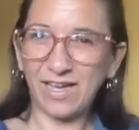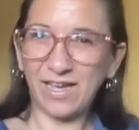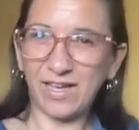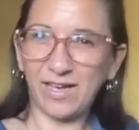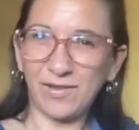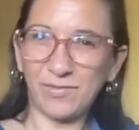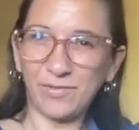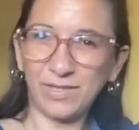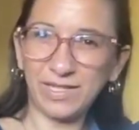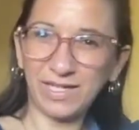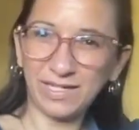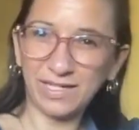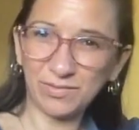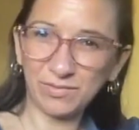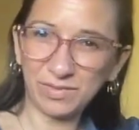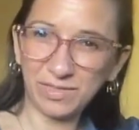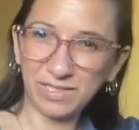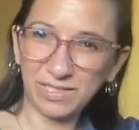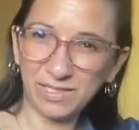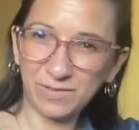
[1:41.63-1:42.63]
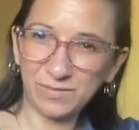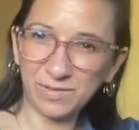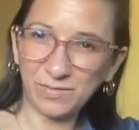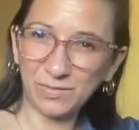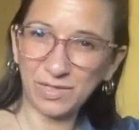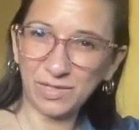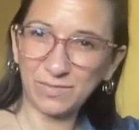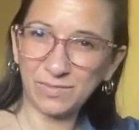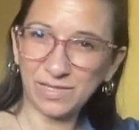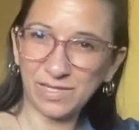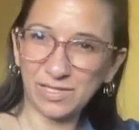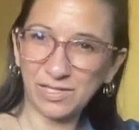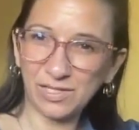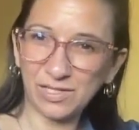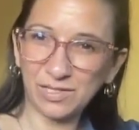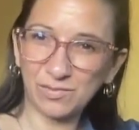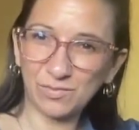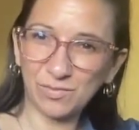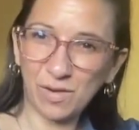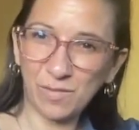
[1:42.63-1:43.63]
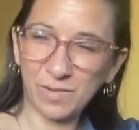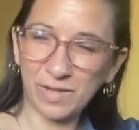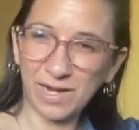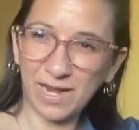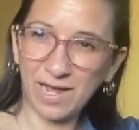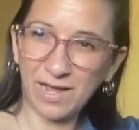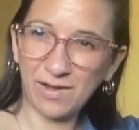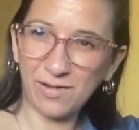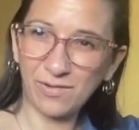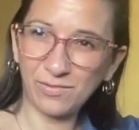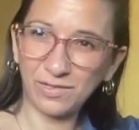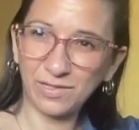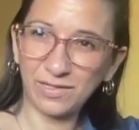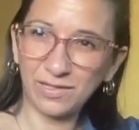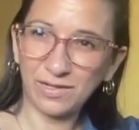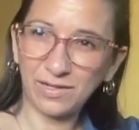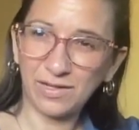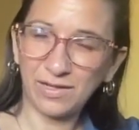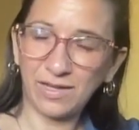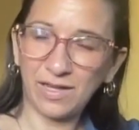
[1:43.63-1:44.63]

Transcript: When it gets really deep, sometimes I just rub it out.